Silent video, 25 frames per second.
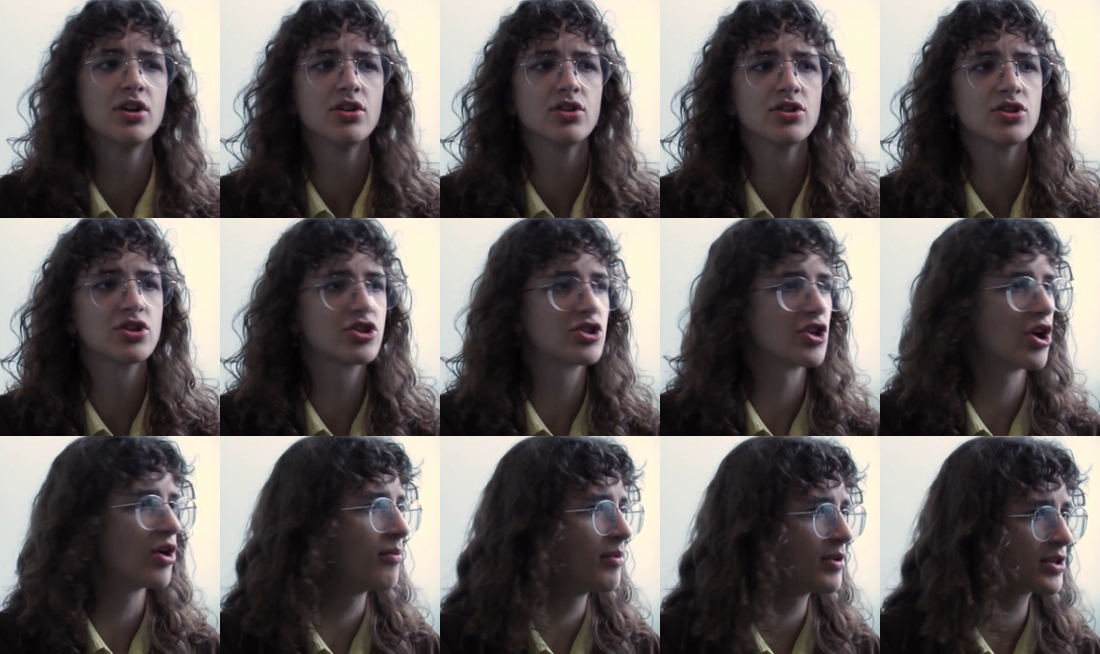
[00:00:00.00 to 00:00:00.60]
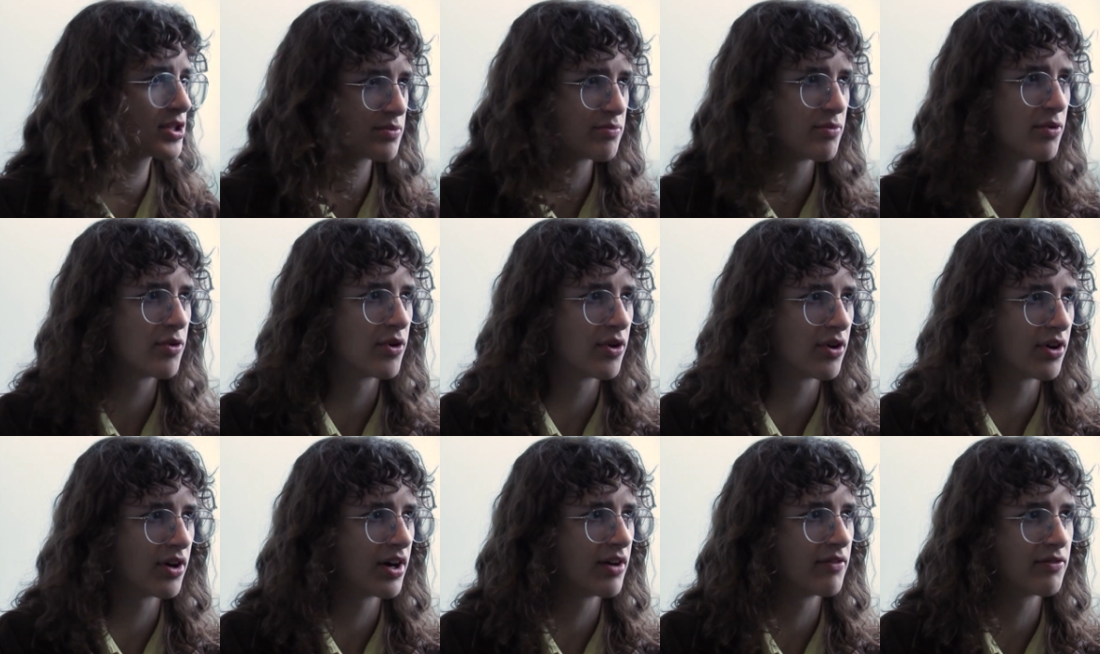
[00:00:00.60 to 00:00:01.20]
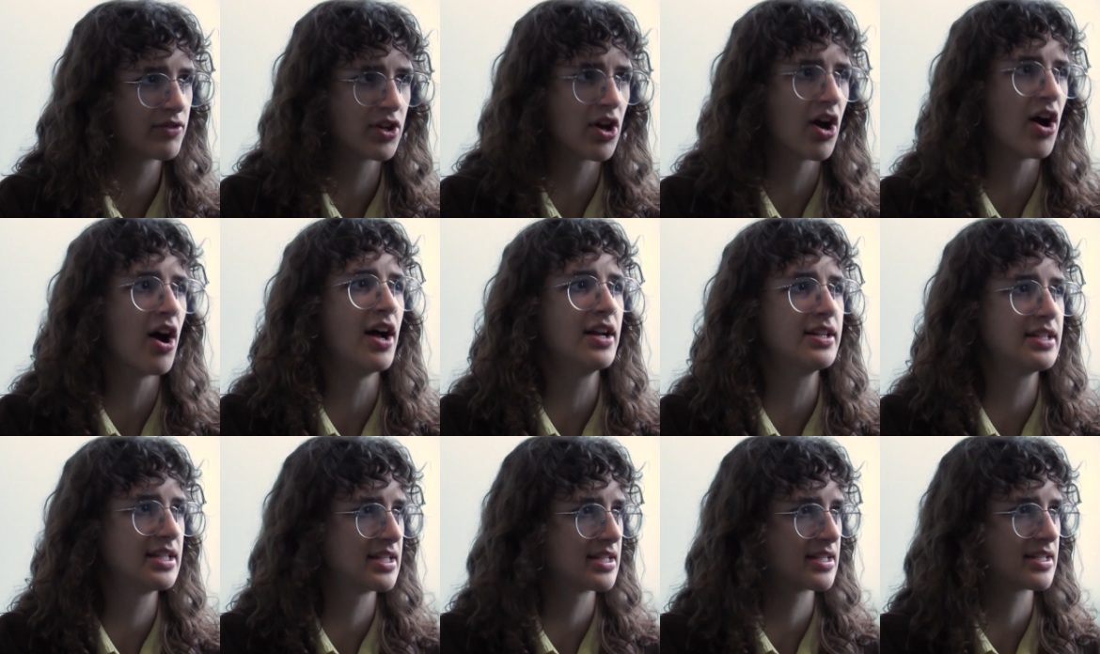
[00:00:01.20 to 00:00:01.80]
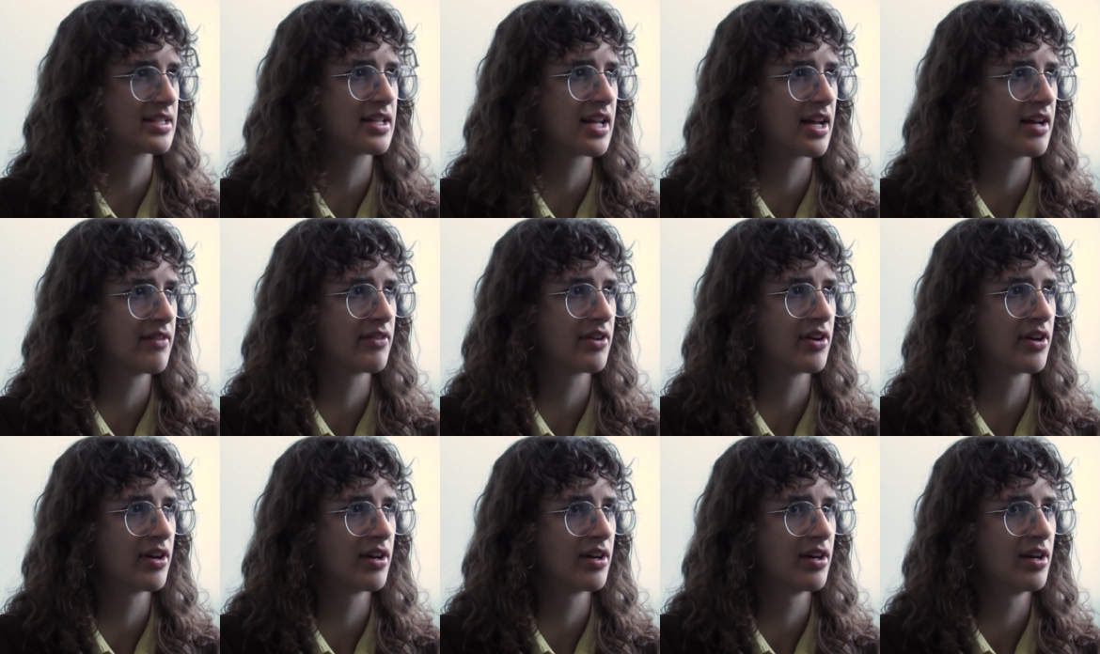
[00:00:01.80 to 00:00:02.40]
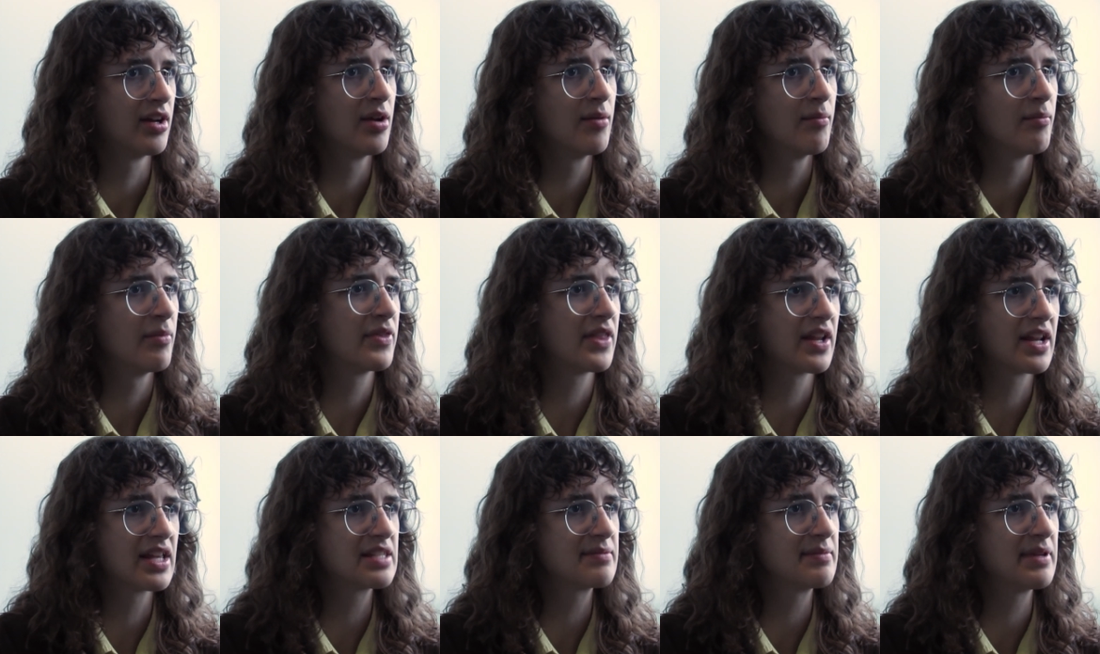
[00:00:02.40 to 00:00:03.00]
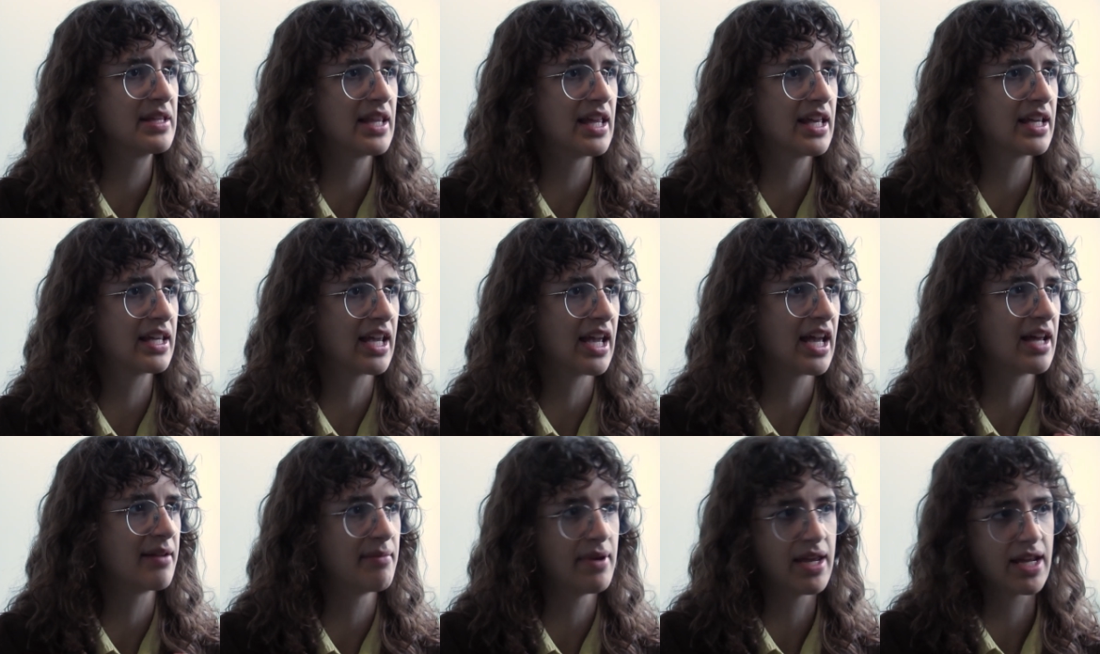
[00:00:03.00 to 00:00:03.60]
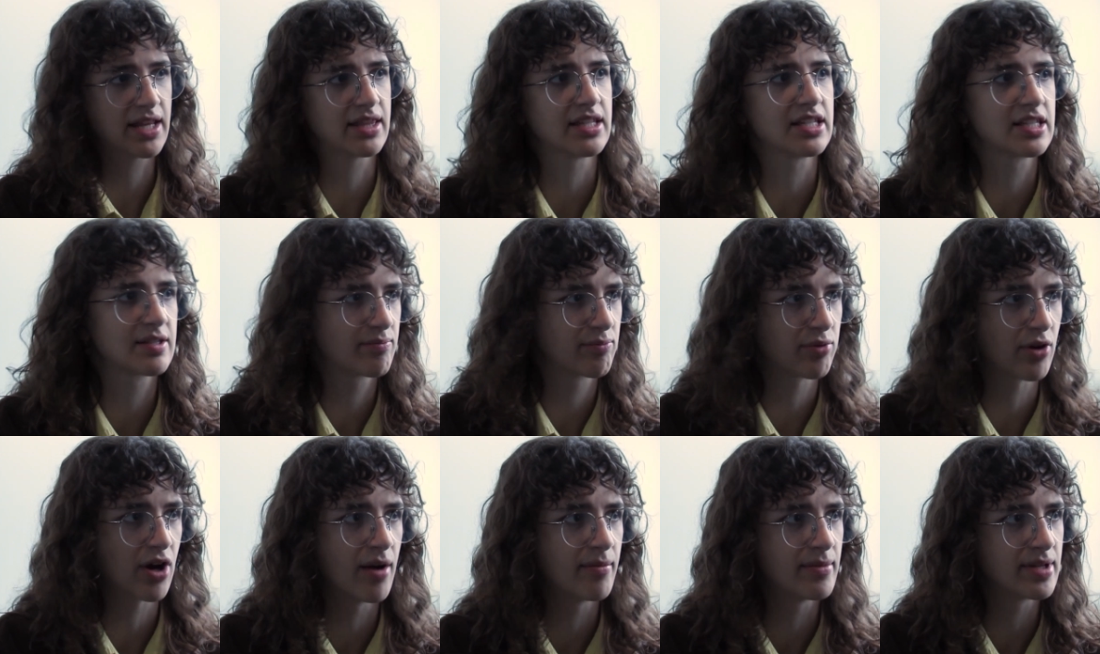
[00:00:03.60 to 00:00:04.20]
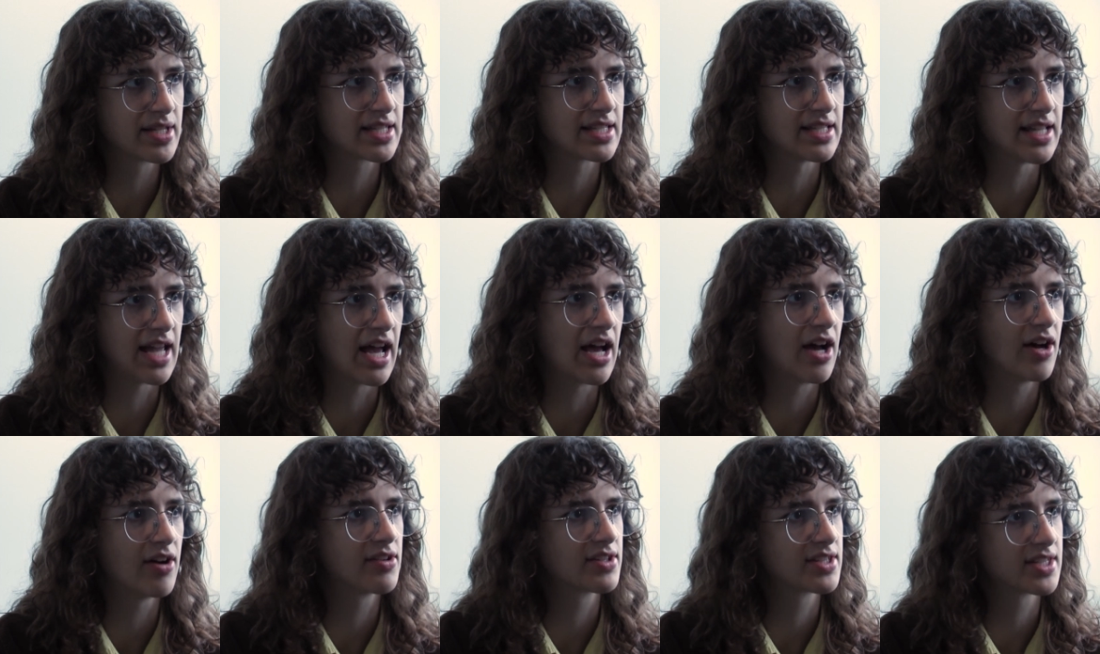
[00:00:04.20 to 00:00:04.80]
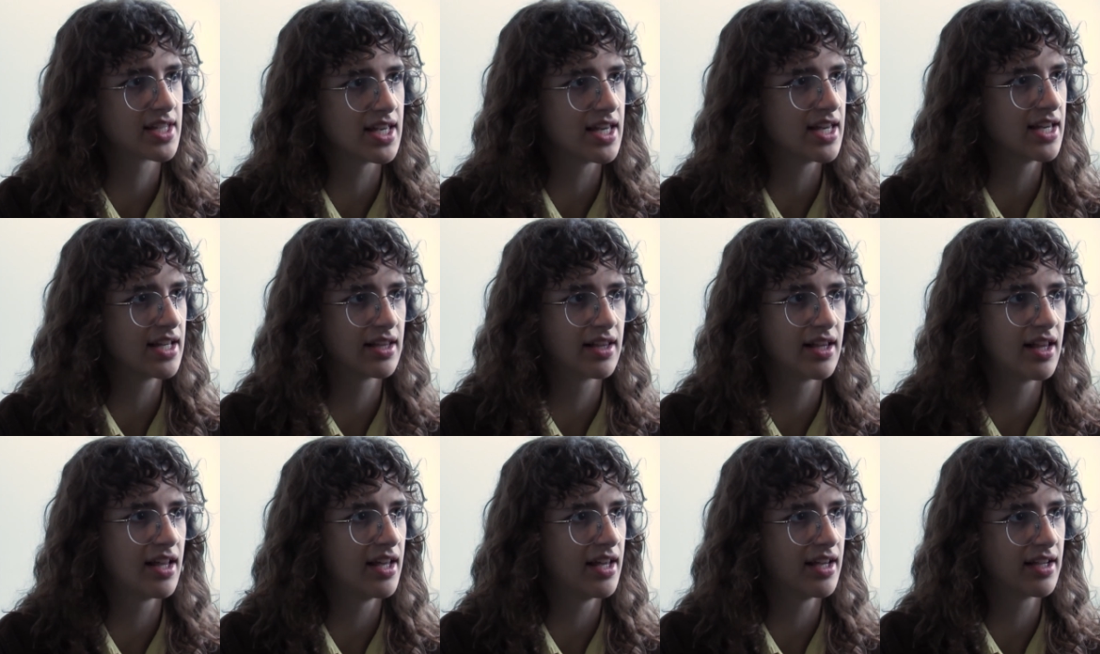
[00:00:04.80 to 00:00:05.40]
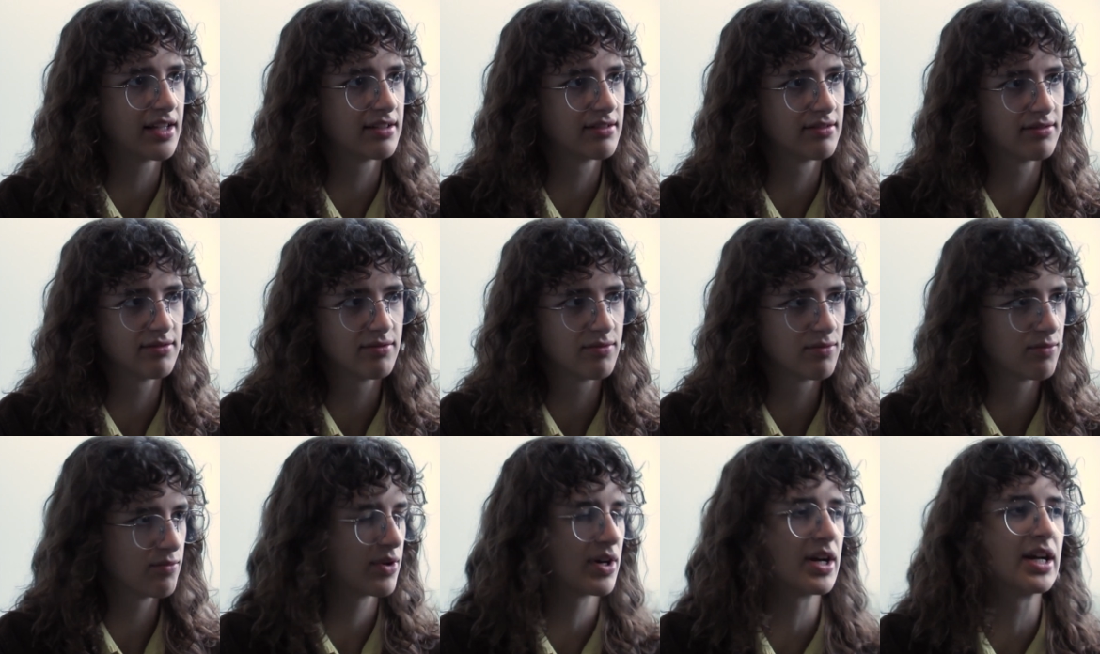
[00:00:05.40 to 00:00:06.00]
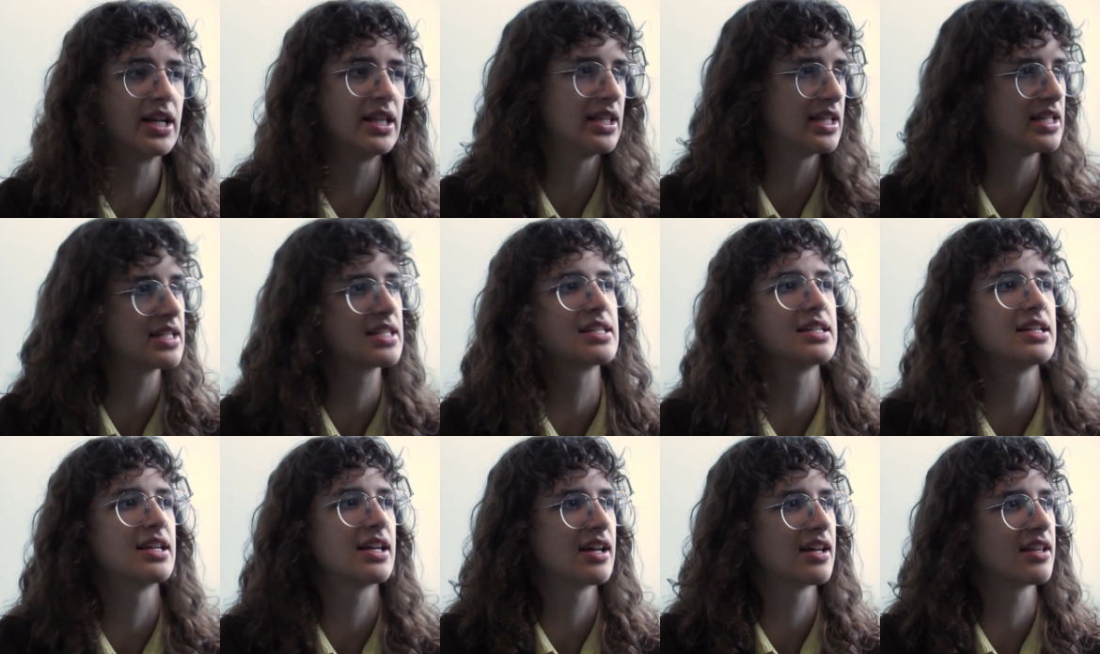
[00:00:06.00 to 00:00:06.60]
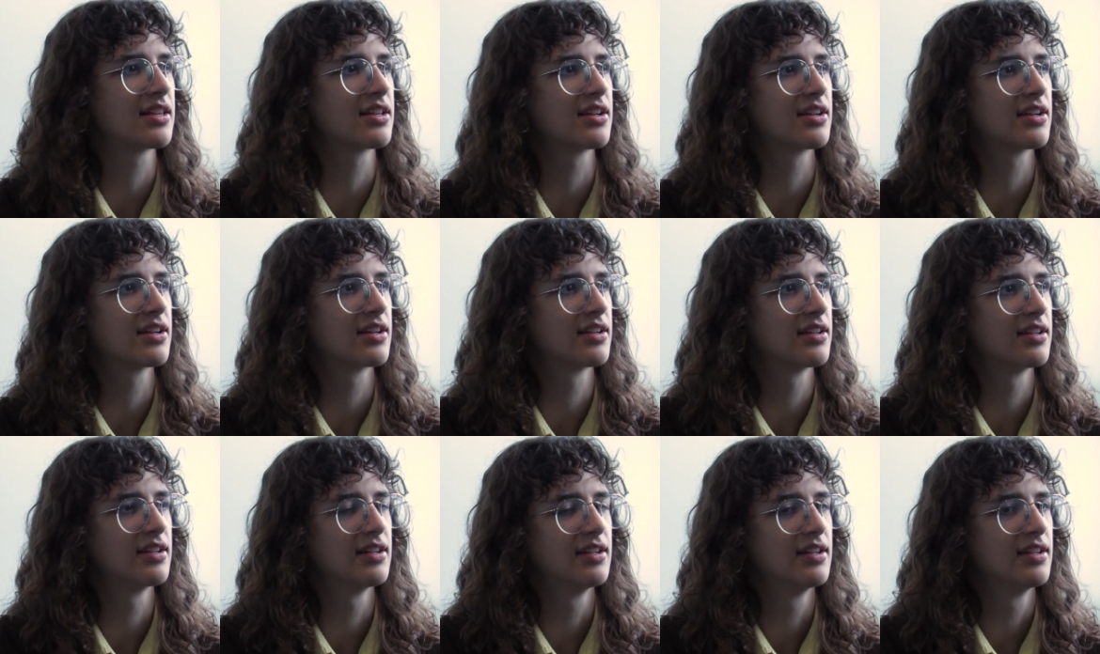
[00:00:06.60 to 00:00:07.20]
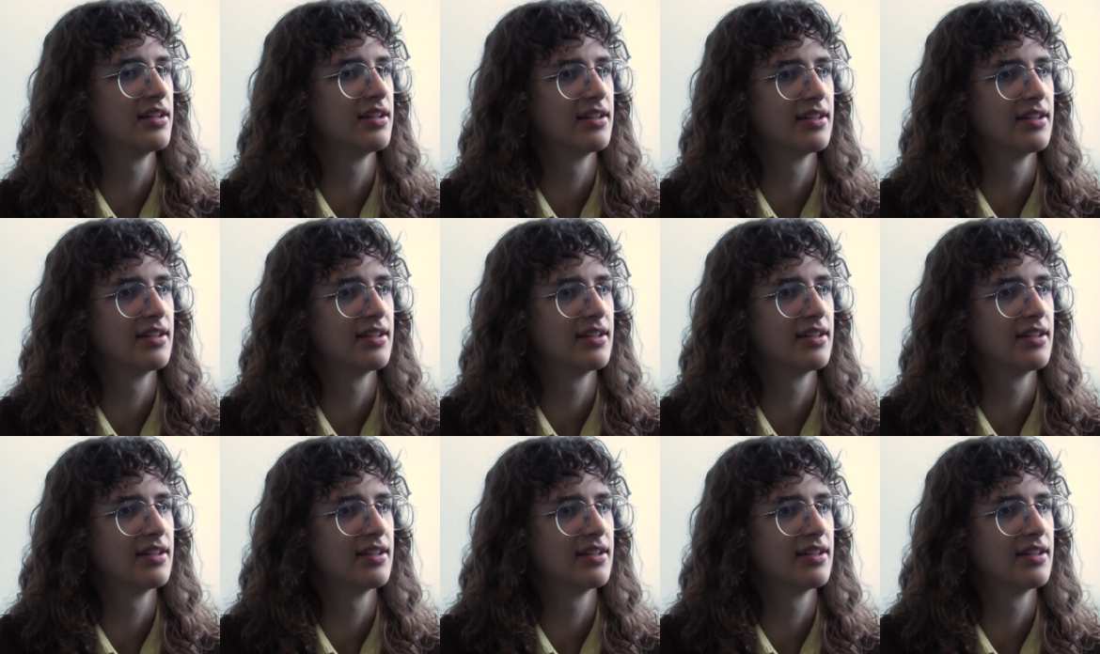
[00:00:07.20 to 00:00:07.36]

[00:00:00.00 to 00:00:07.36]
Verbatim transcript: so much more of God to discover, but that doesn't mean they can't make this promise now, saying like, we're in this together. Mm-hmm.